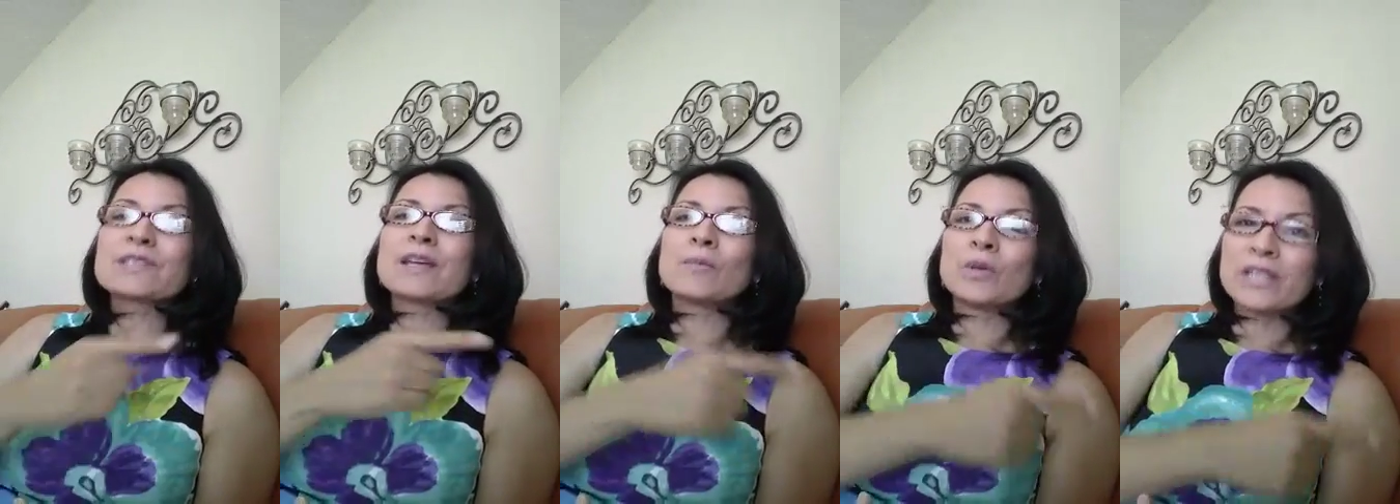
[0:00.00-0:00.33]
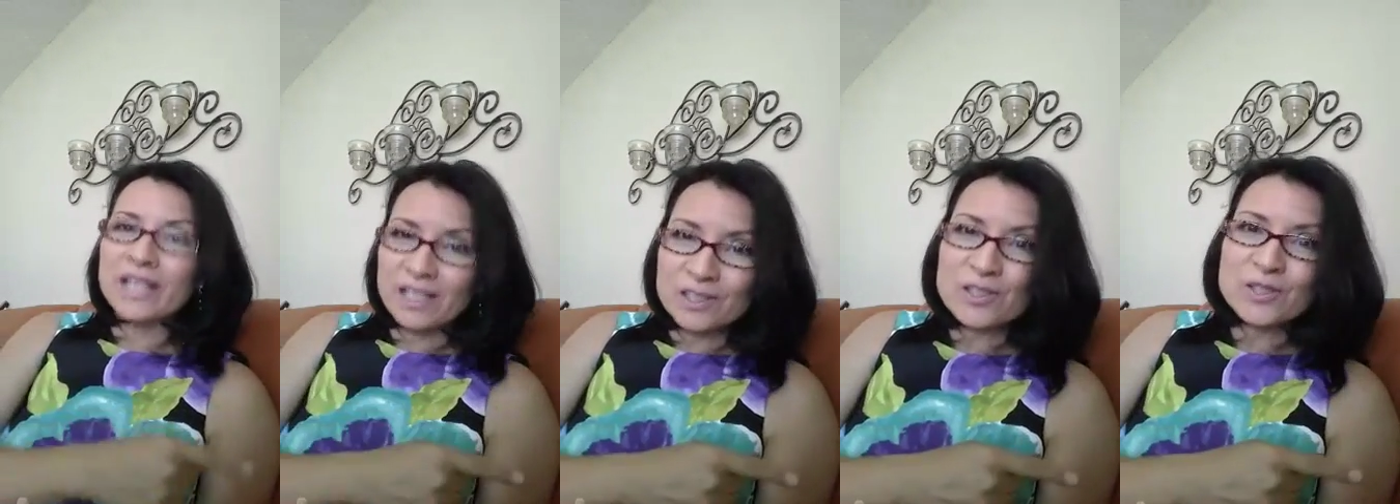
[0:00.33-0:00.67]

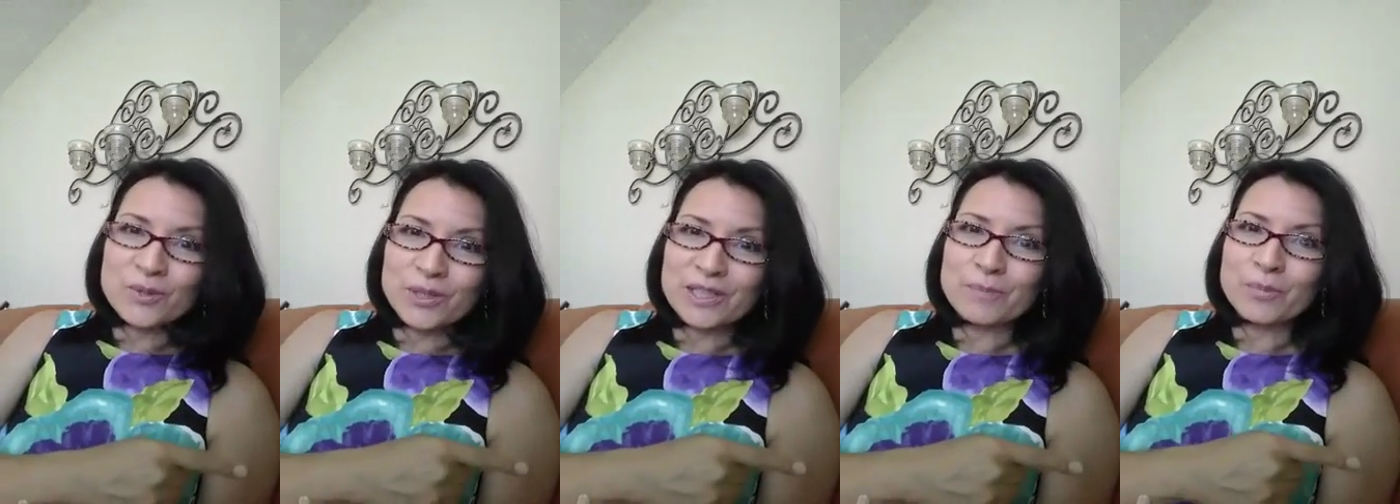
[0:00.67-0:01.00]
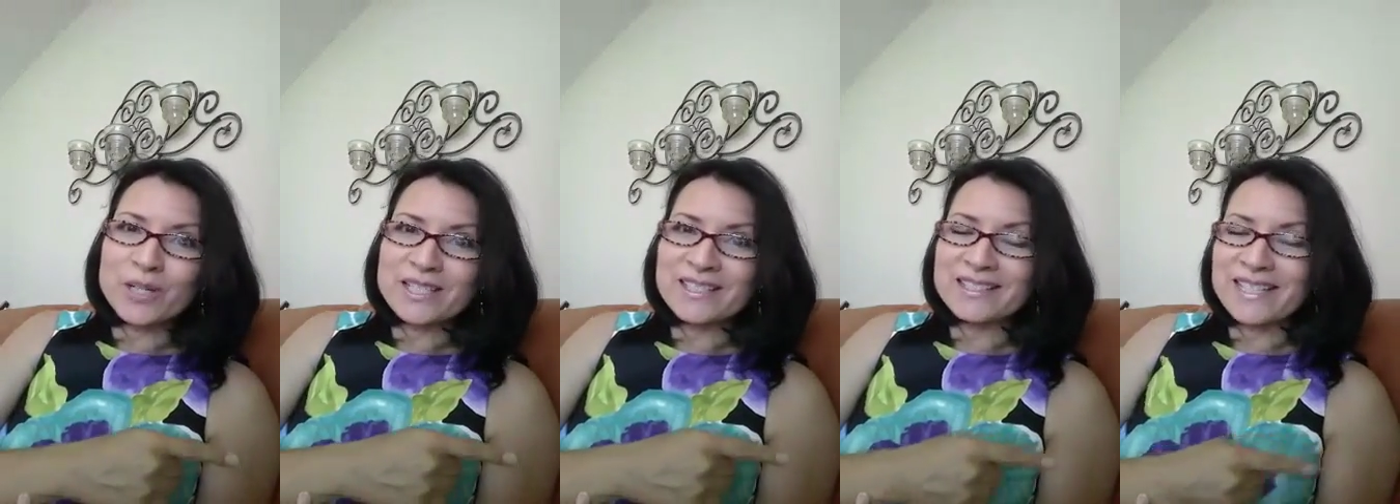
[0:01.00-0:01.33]
someone else doing the
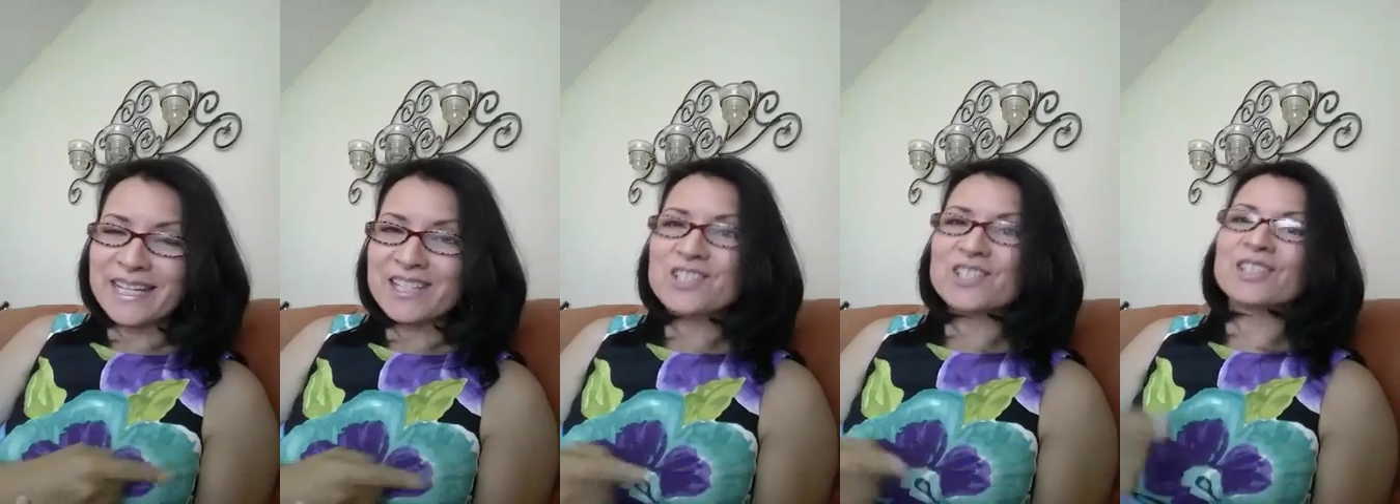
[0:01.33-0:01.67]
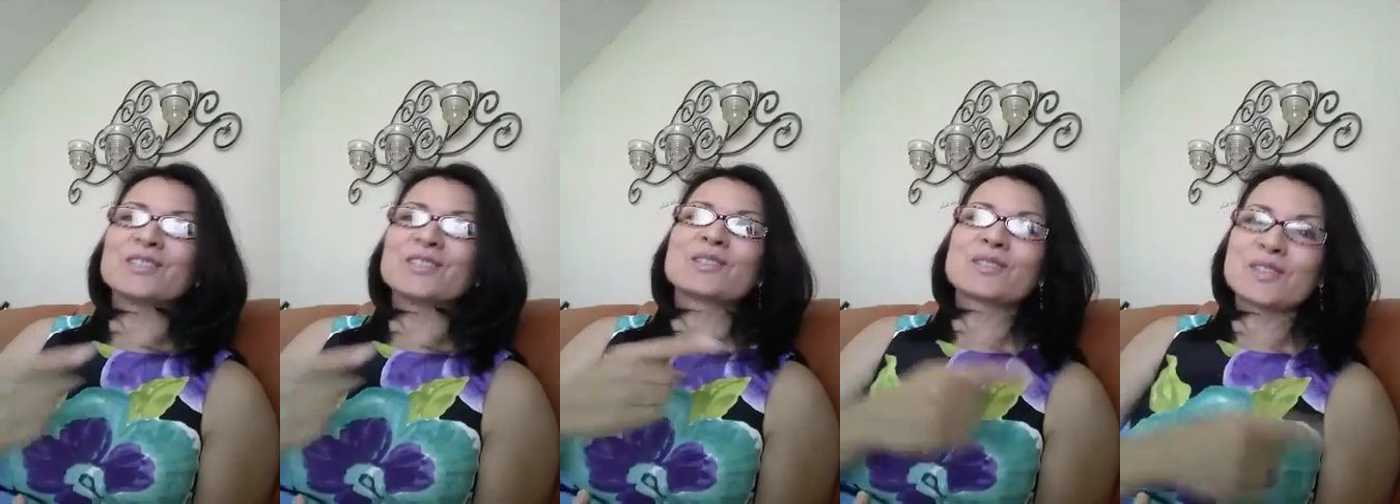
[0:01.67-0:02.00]

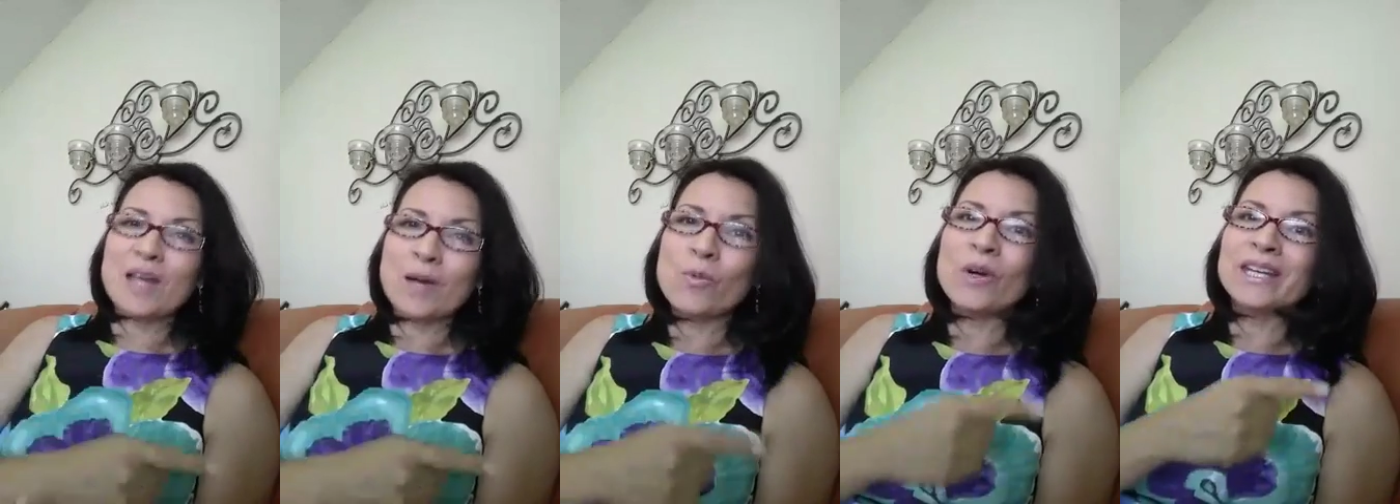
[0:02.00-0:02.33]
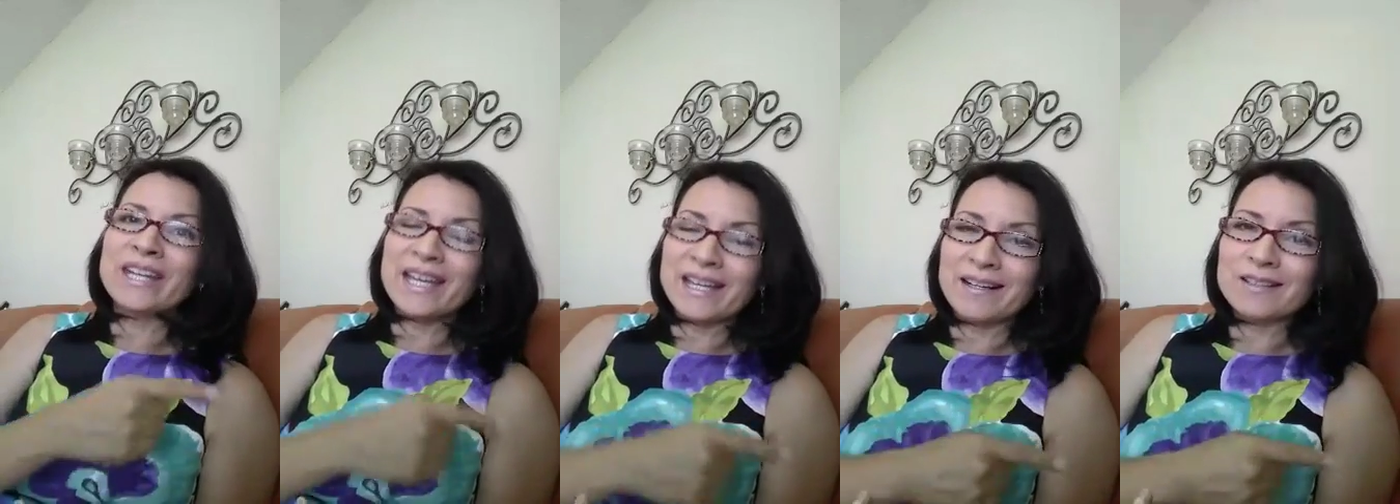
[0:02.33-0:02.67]
presentation,
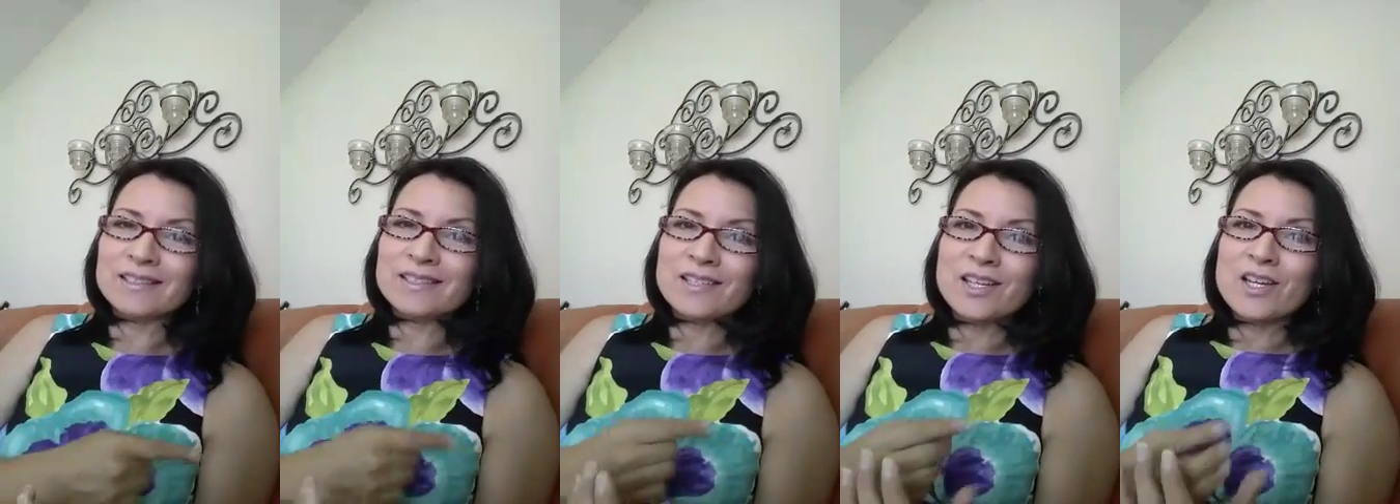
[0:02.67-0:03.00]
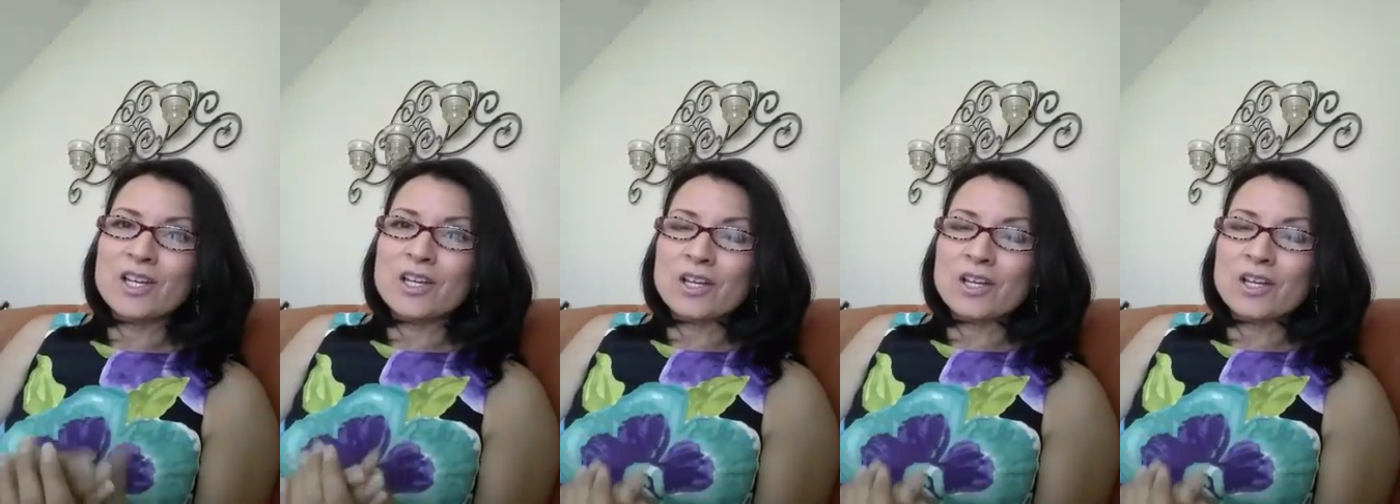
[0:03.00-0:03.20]
someone else